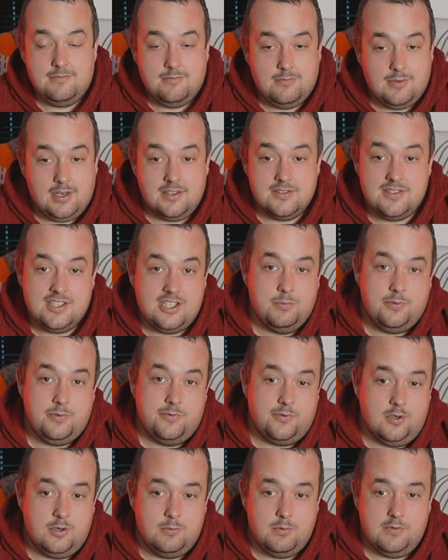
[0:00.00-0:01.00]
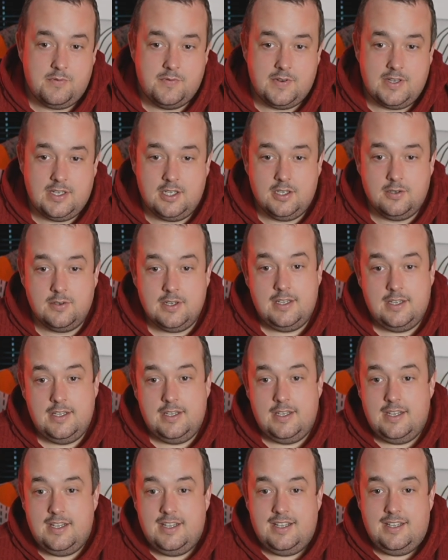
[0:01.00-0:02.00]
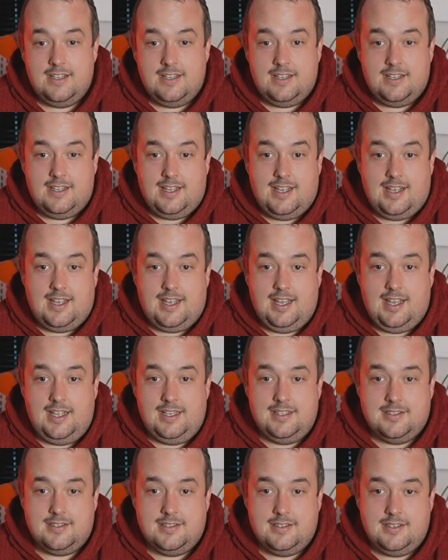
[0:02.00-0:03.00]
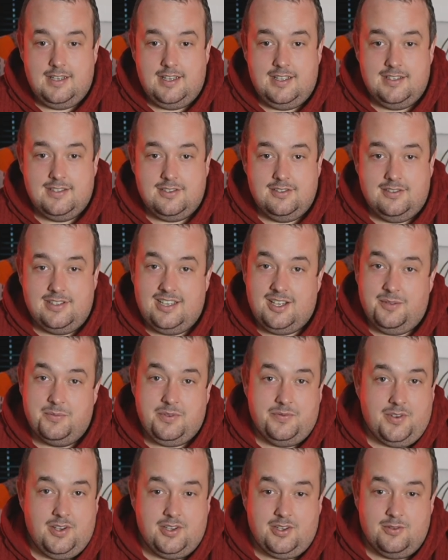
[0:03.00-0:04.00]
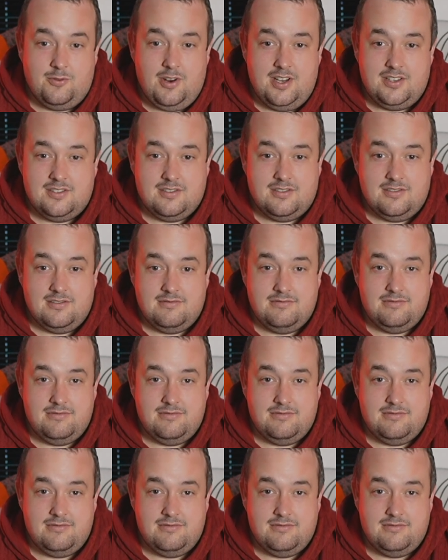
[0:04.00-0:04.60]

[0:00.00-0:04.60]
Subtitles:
Well, I'll see you before with a video. And until then, up the fucking Reds.